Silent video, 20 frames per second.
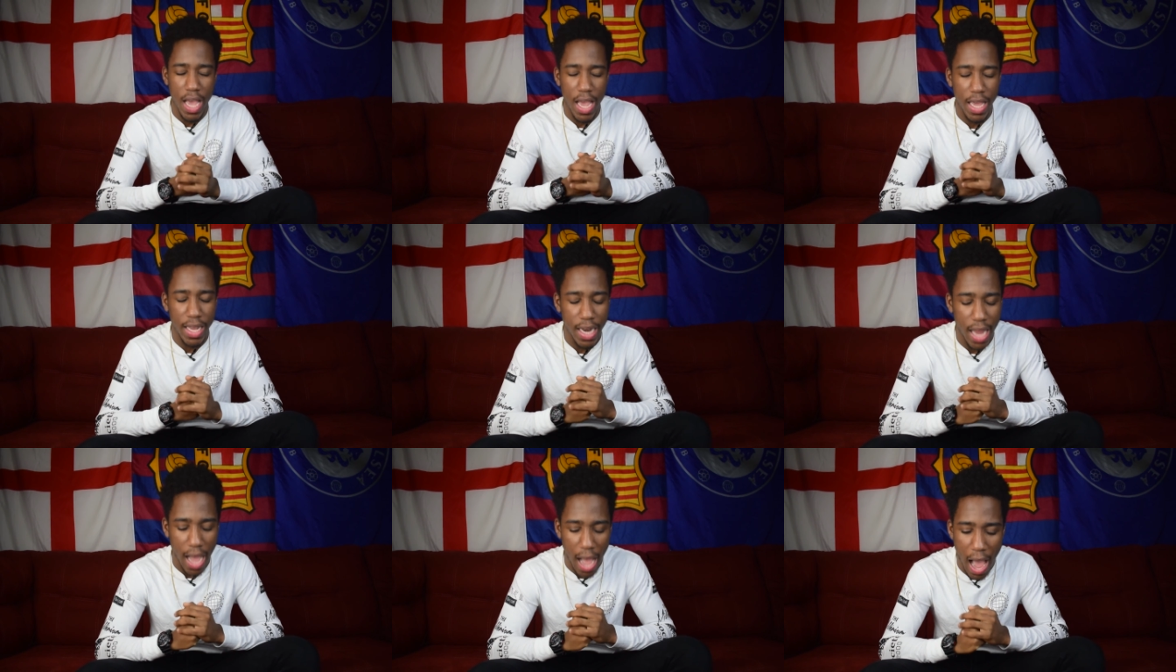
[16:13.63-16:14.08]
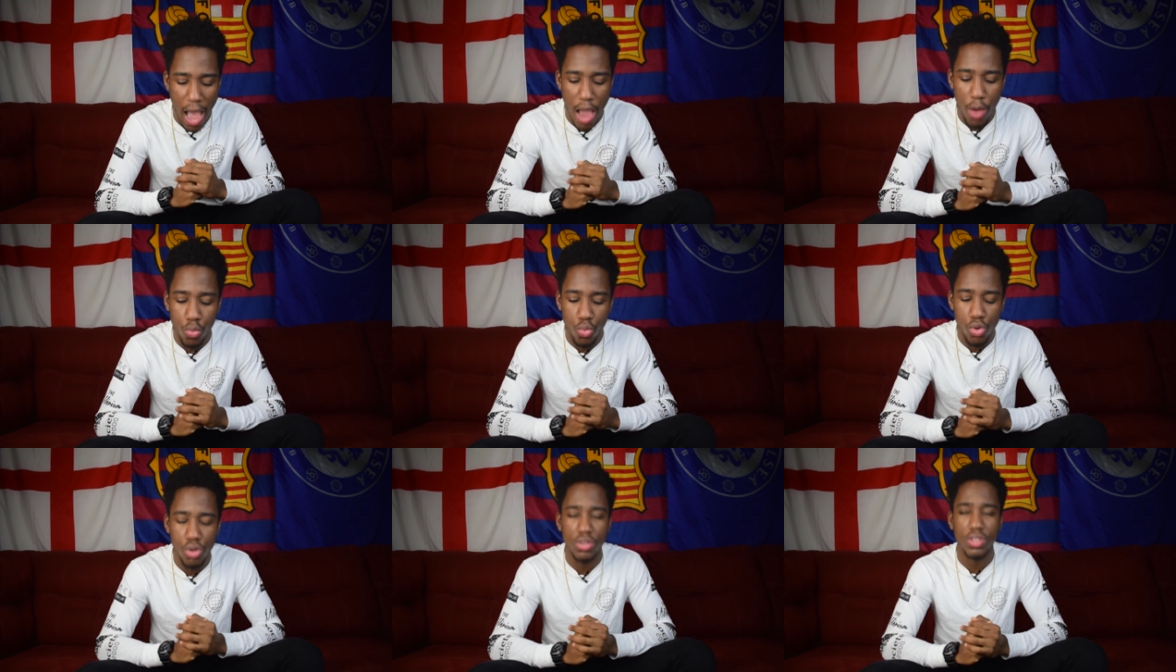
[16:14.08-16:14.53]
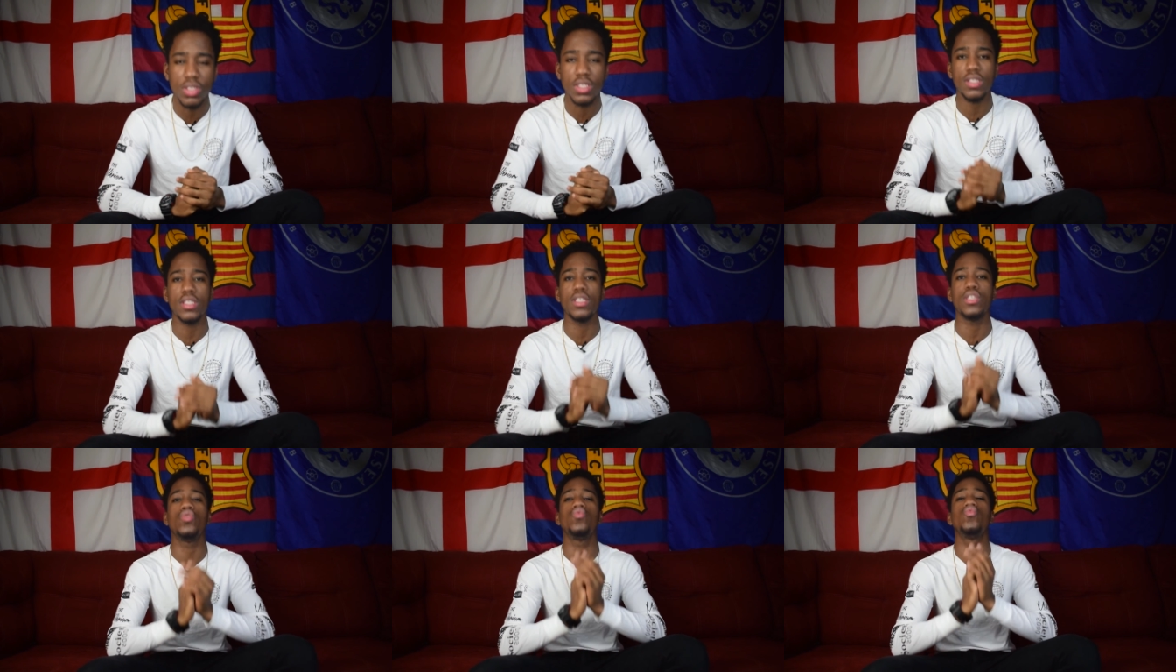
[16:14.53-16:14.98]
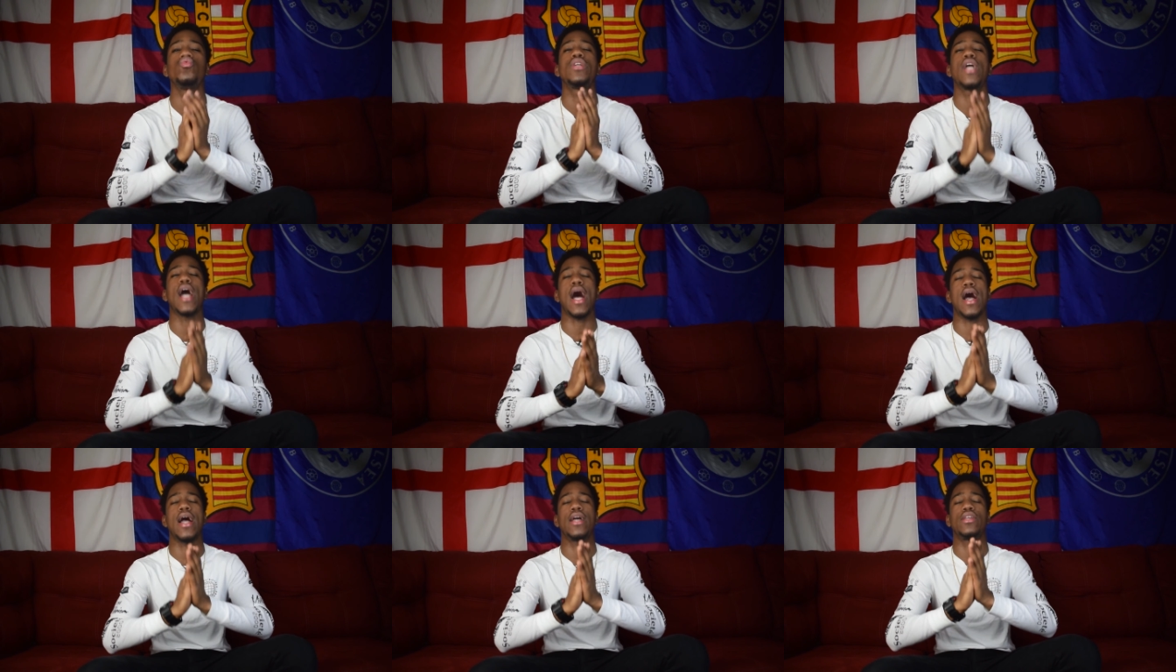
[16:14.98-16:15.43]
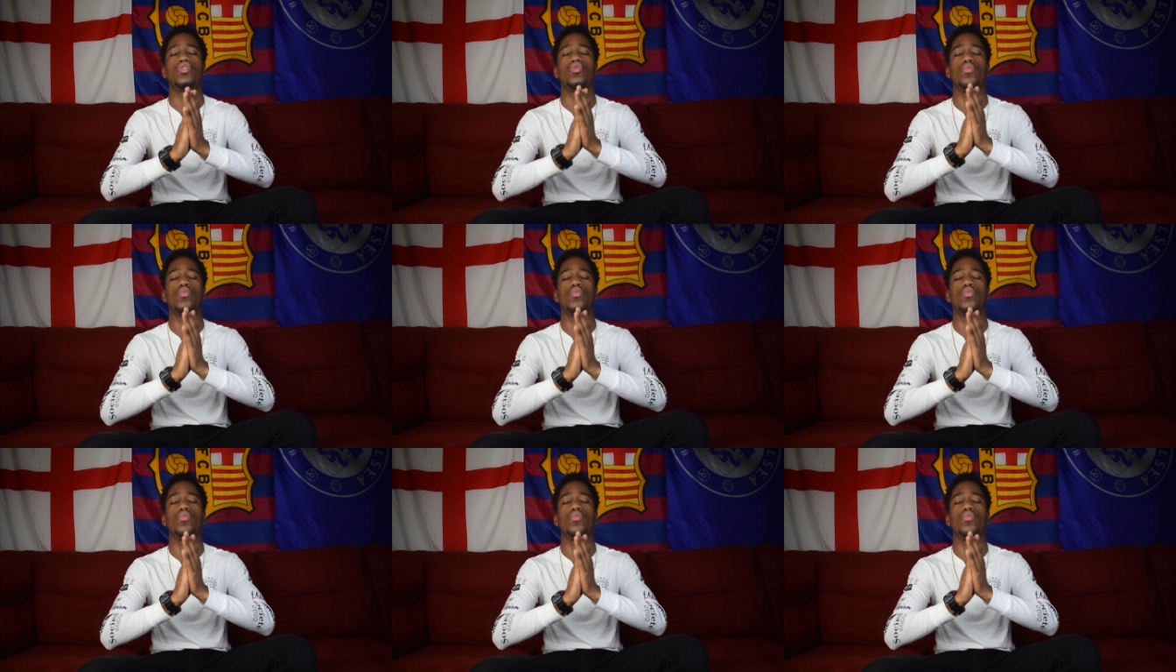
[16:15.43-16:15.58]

and I will see you guys,